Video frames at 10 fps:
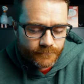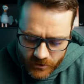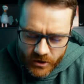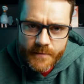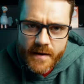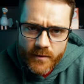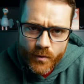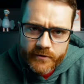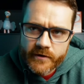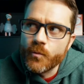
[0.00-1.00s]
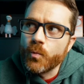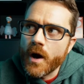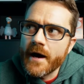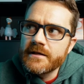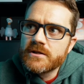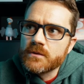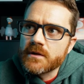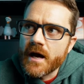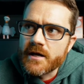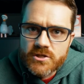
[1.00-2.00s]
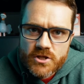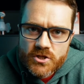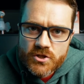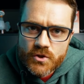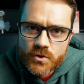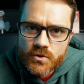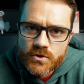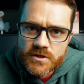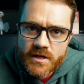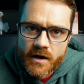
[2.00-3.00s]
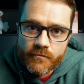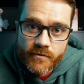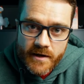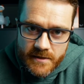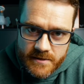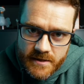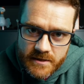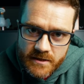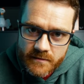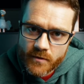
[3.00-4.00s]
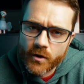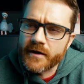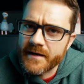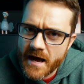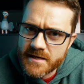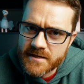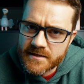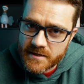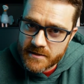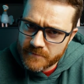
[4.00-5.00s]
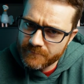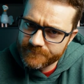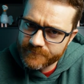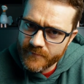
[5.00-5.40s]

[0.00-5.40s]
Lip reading: Now you may be wondering, why don't I just use a RAID system or a NAS system?